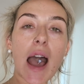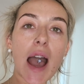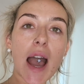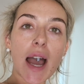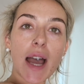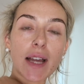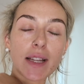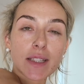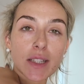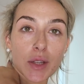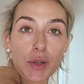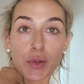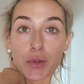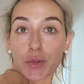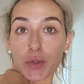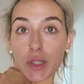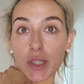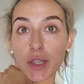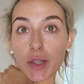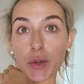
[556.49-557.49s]
And I'm
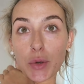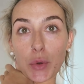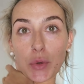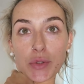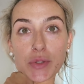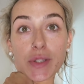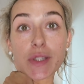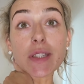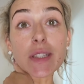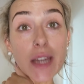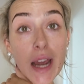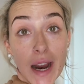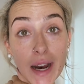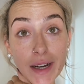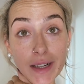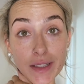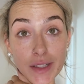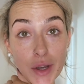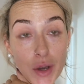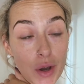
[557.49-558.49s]
going to
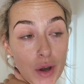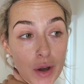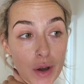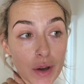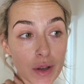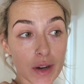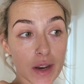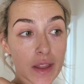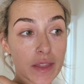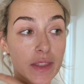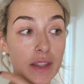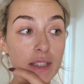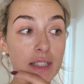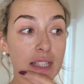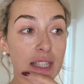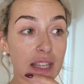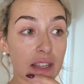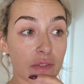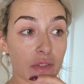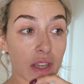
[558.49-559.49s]
start on the
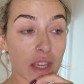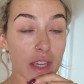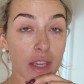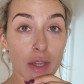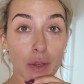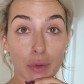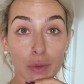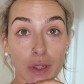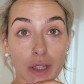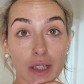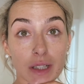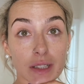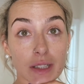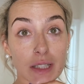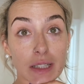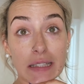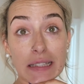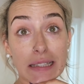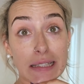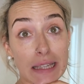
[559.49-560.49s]
TV unit
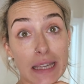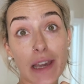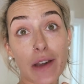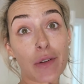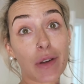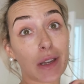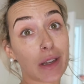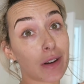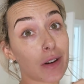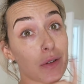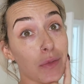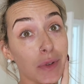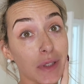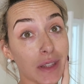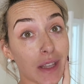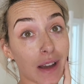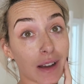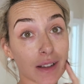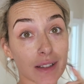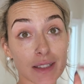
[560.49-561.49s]
and see how I get on with
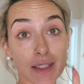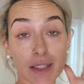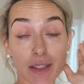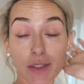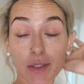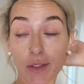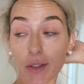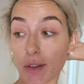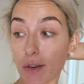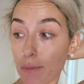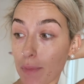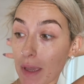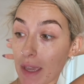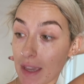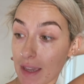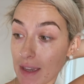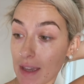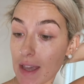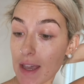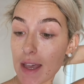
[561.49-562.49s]
that, because it's going to
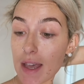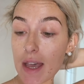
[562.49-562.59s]
be